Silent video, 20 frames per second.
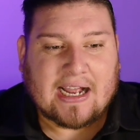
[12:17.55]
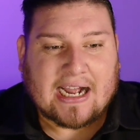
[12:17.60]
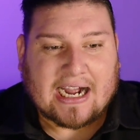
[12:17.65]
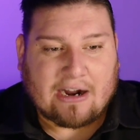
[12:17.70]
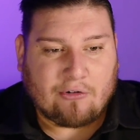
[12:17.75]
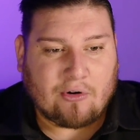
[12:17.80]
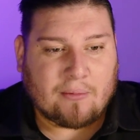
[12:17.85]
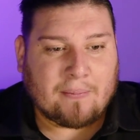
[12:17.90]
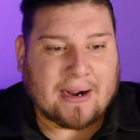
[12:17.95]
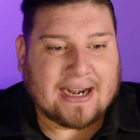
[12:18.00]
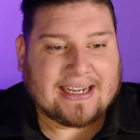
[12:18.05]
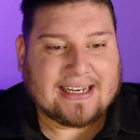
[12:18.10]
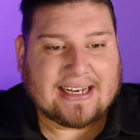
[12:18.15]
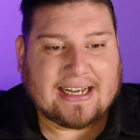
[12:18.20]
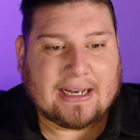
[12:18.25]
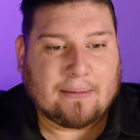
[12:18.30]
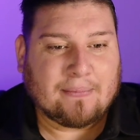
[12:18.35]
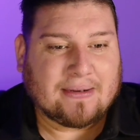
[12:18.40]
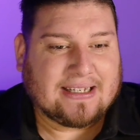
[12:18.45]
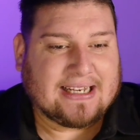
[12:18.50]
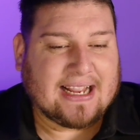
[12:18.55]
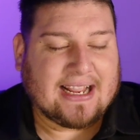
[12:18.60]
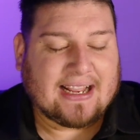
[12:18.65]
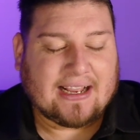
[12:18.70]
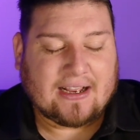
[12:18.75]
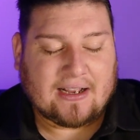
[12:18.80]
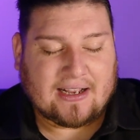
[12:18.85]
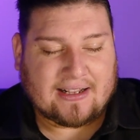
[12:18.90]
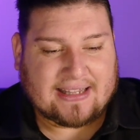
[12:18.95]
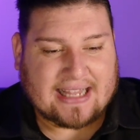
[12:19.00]
I reminded him
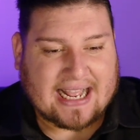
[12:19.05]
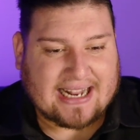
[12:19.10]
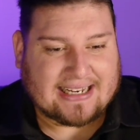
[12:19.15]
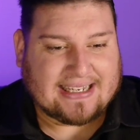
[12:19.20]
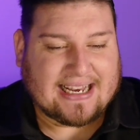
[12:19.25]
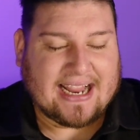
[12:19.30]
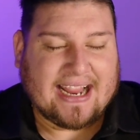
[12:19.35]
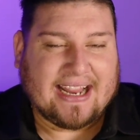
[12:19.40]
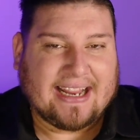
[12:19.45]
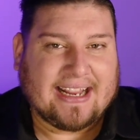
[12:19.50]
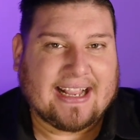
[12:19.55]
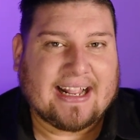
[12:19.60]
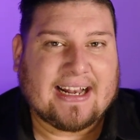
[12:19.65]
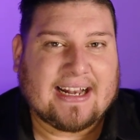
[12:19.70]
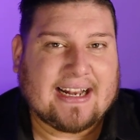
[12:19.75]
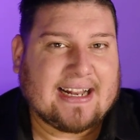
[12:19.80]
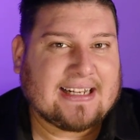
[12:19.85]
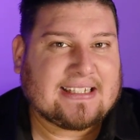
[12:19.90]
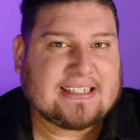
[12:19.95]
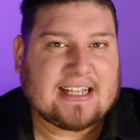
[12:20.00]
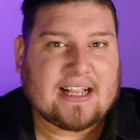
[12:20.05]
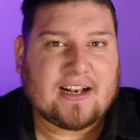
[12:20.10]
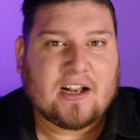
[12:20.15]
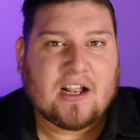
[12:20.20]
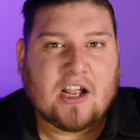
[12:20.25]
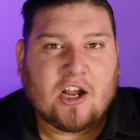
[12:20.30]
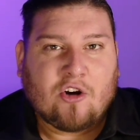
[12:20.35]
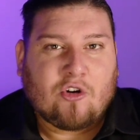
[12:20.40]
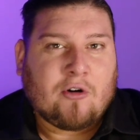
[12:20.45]
that day again, and I said,